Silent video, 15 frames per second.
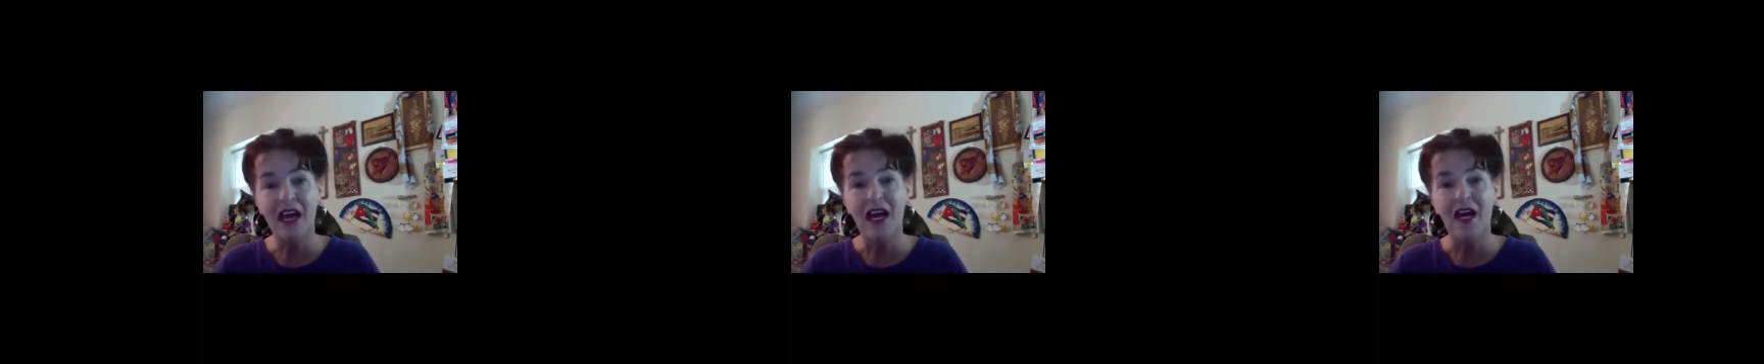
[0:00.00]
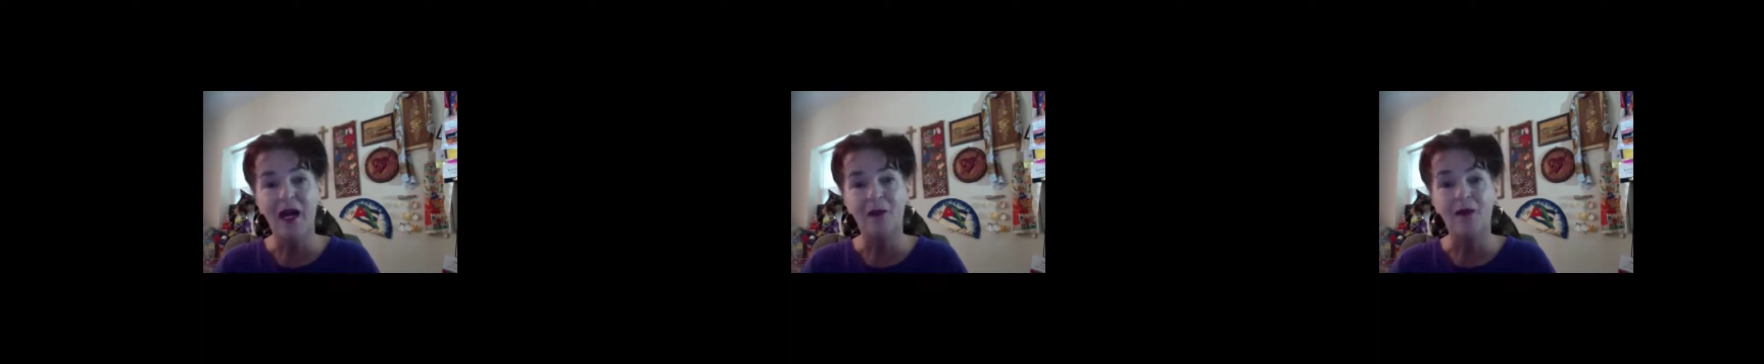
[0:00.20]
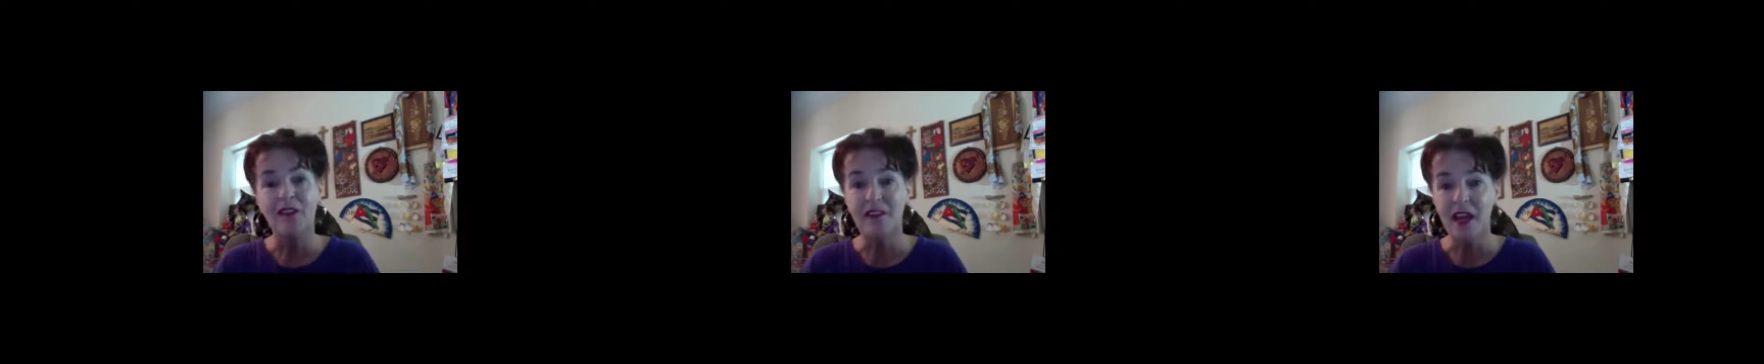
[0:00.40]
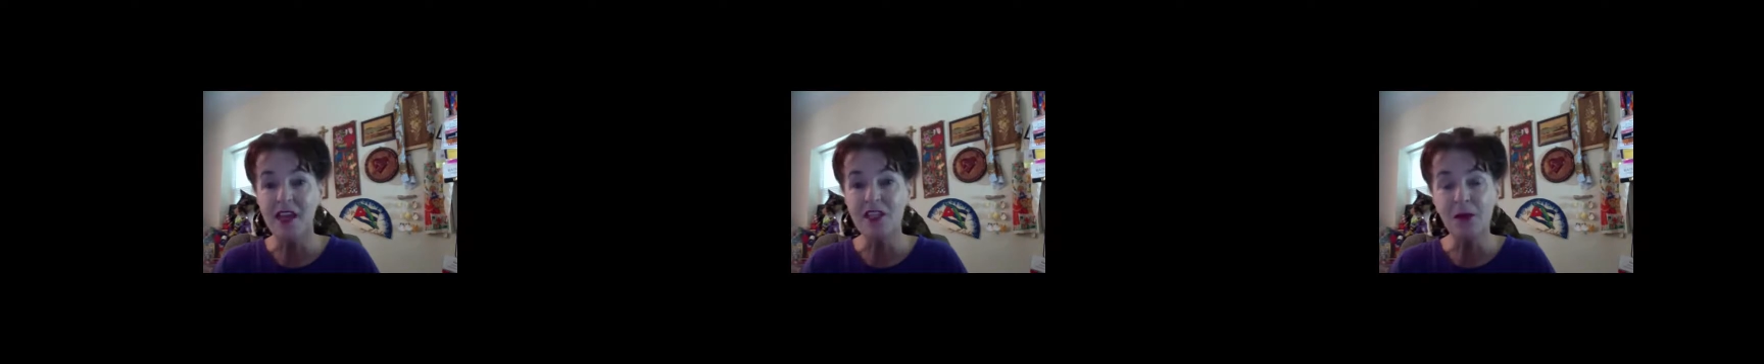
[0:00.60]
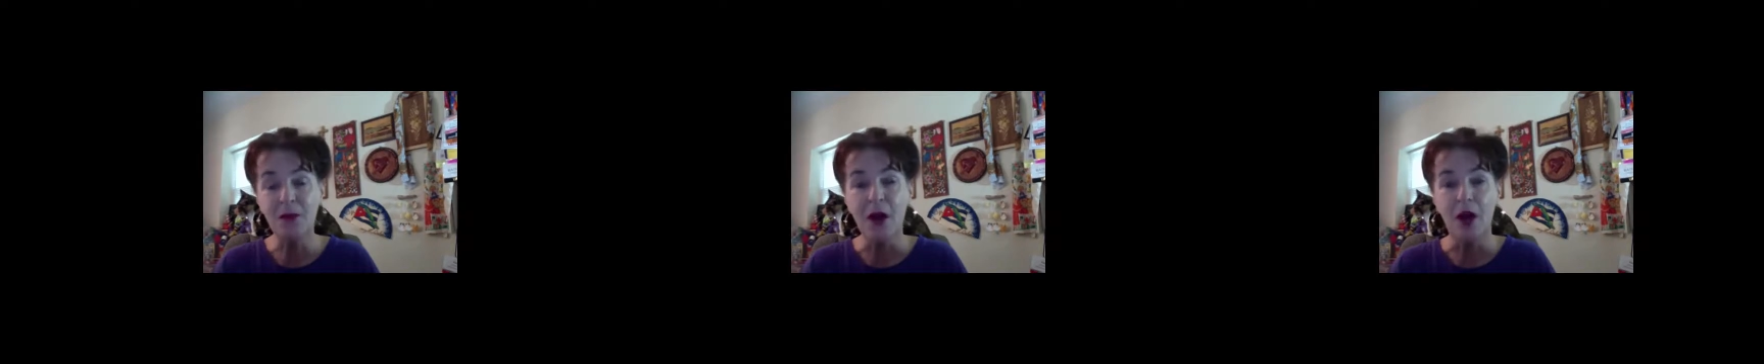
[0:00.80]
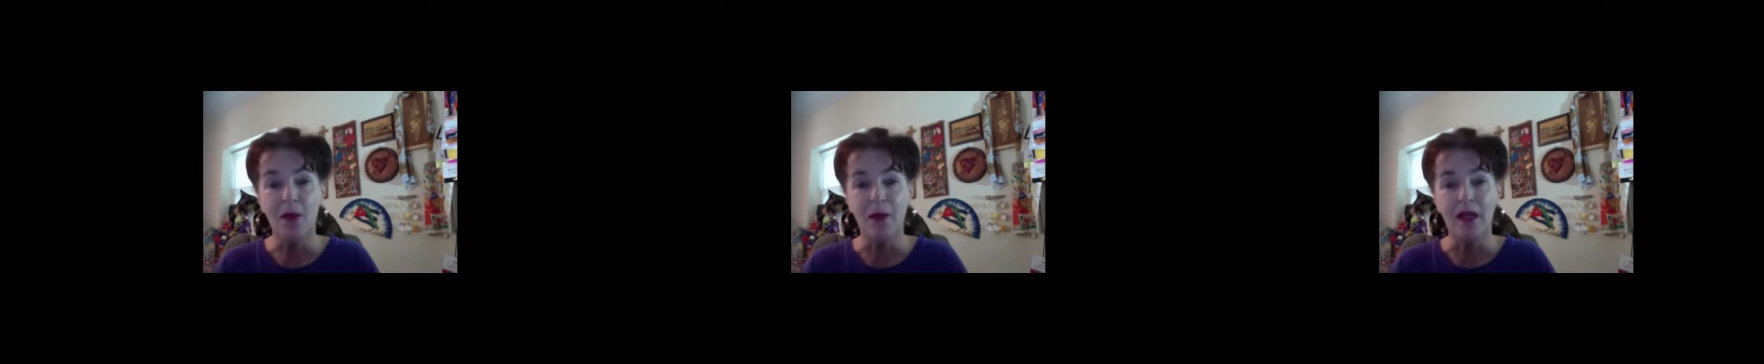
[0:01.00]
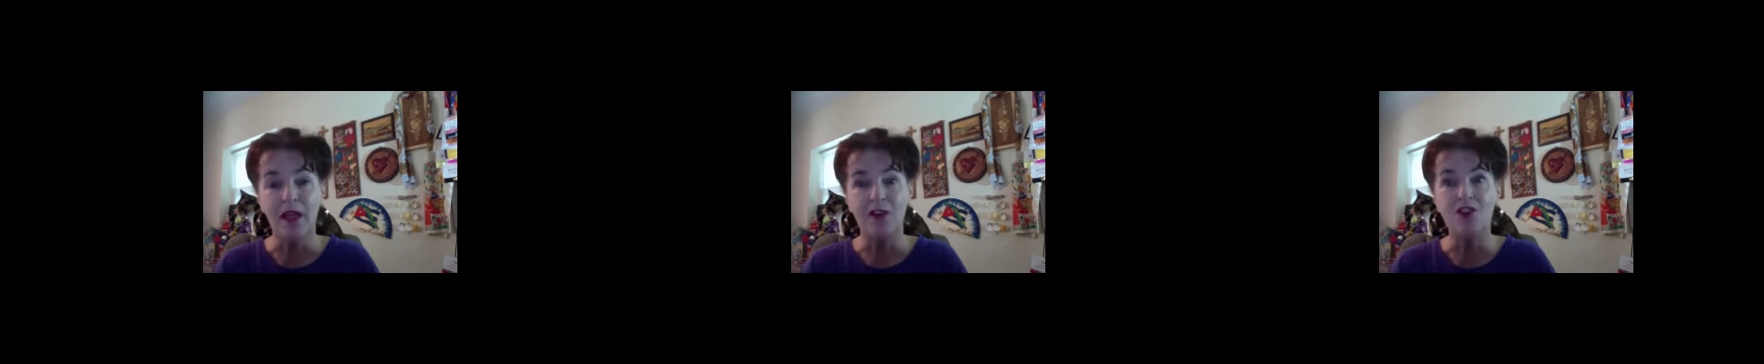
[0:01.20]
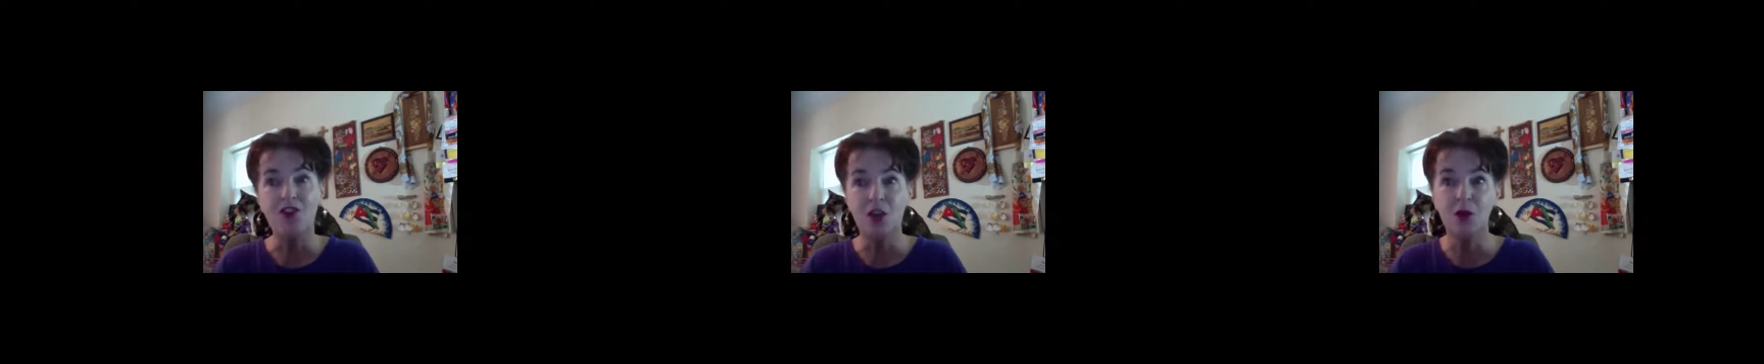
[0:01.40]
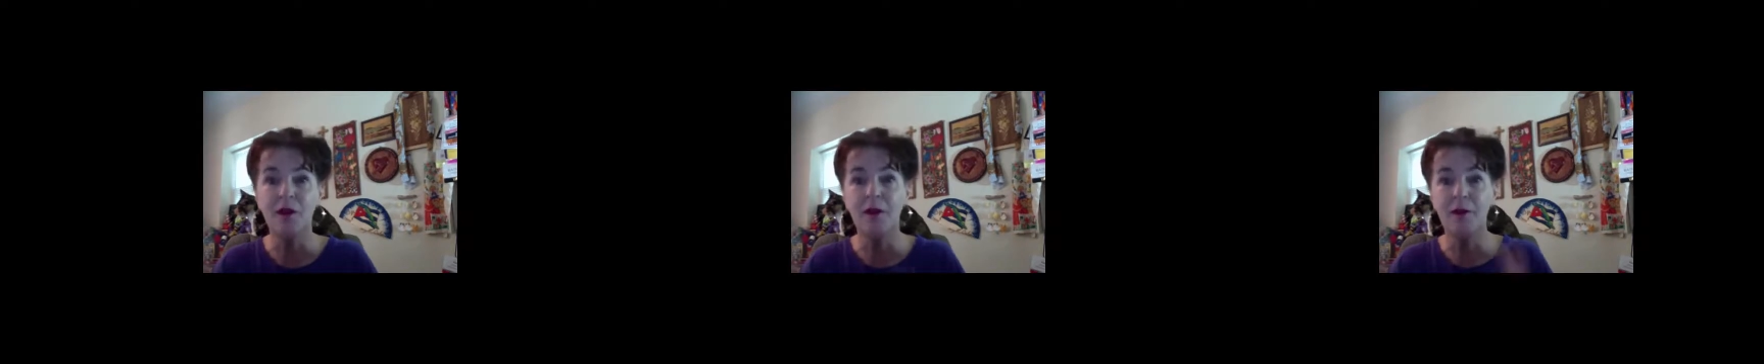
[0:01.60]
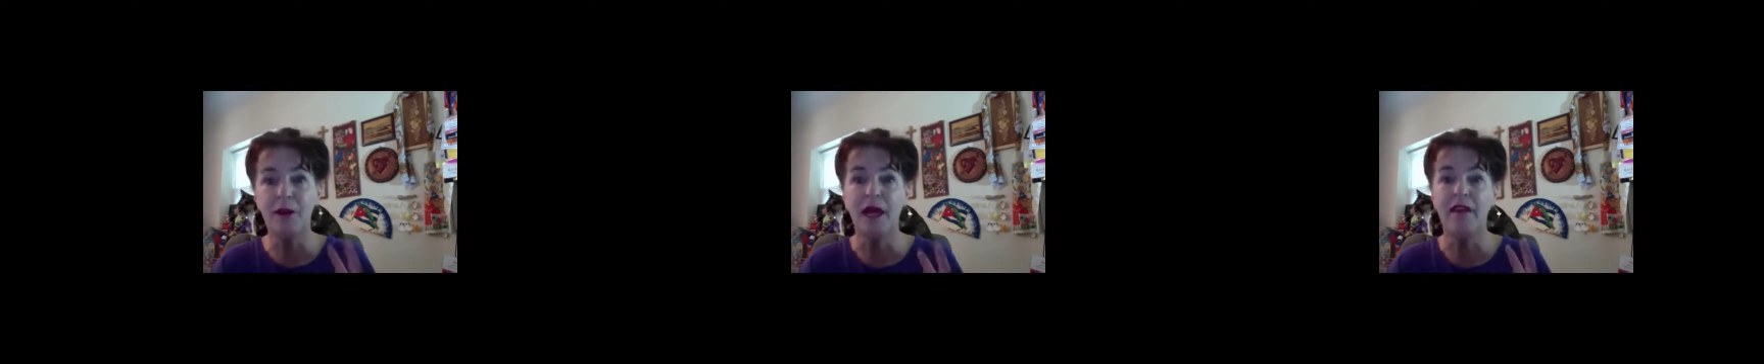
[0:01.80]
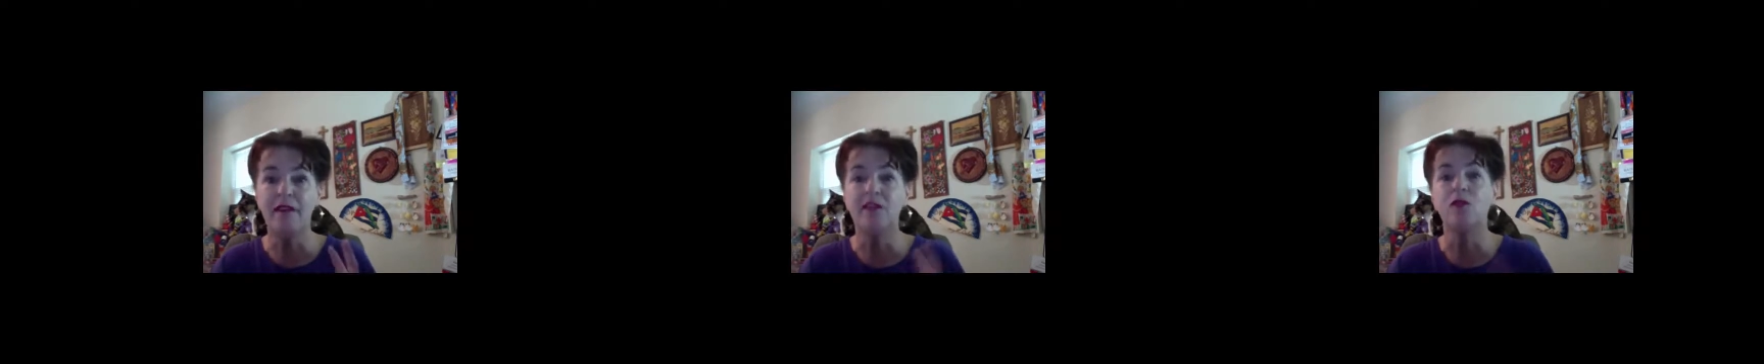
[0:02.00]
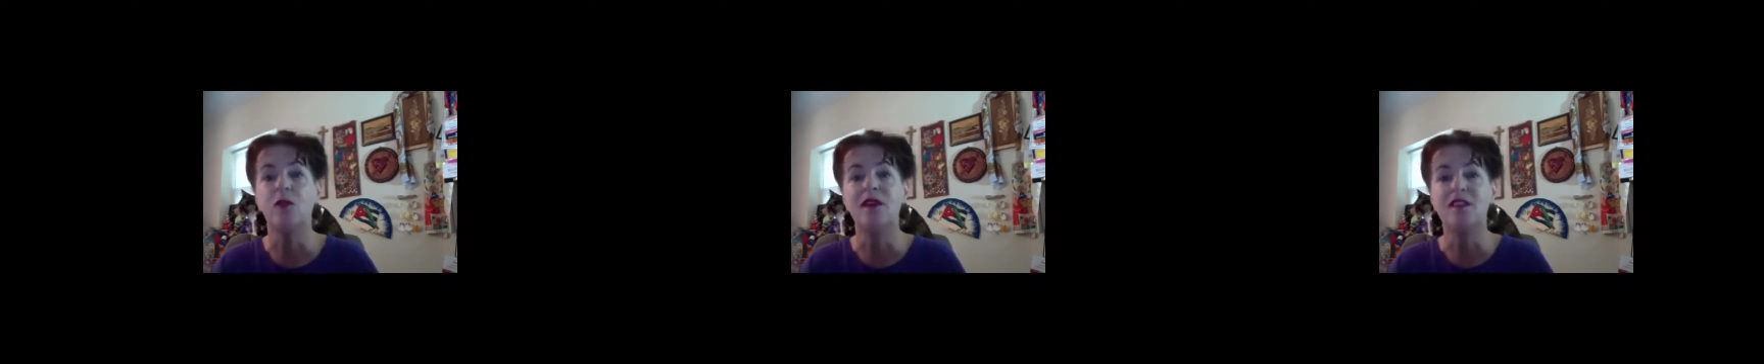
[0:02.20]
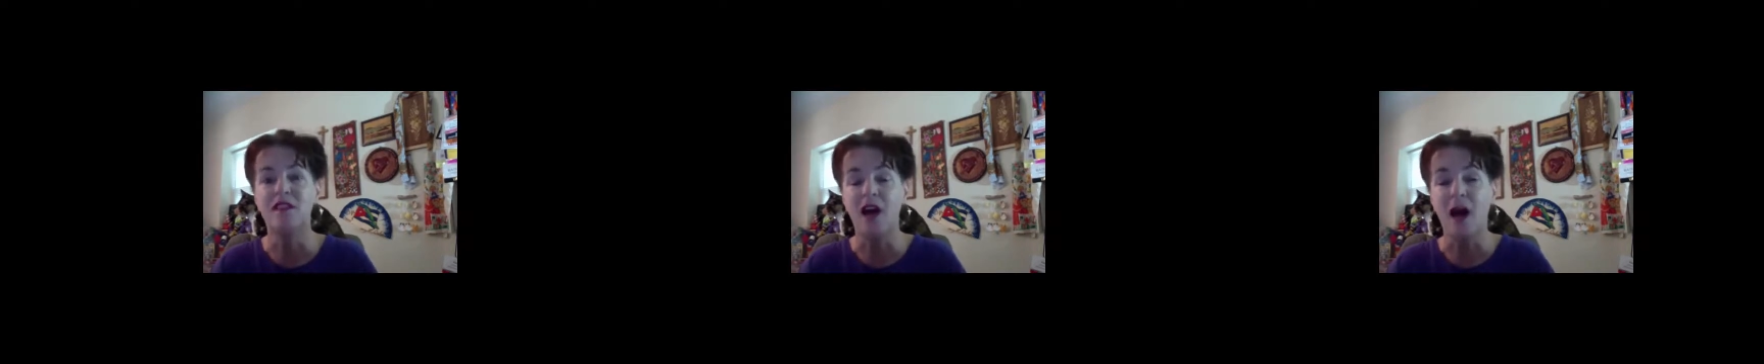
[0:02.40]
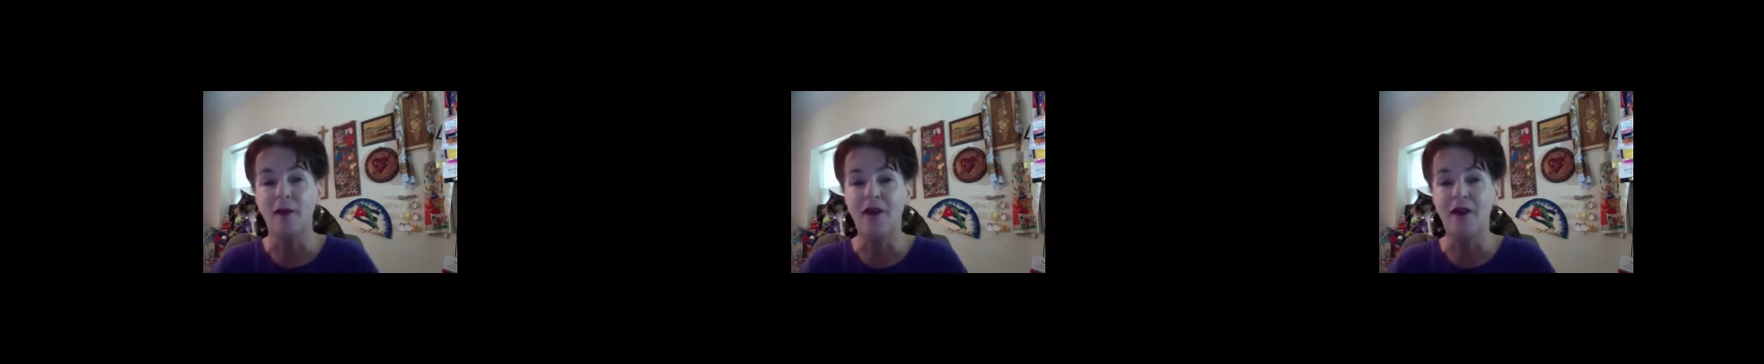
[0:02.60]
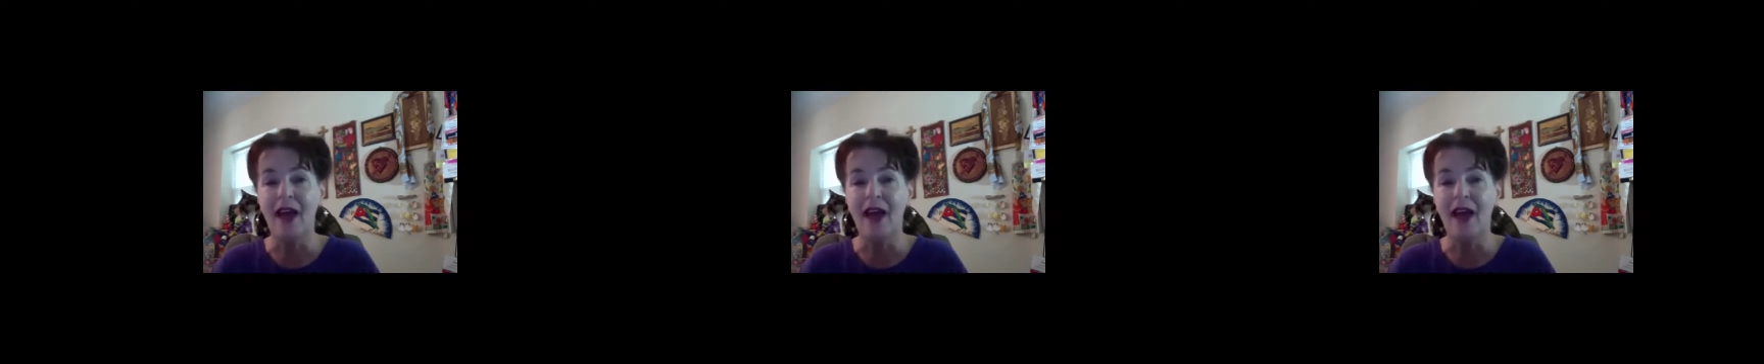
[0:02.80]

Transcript: the State Department, 2 of the places we stopped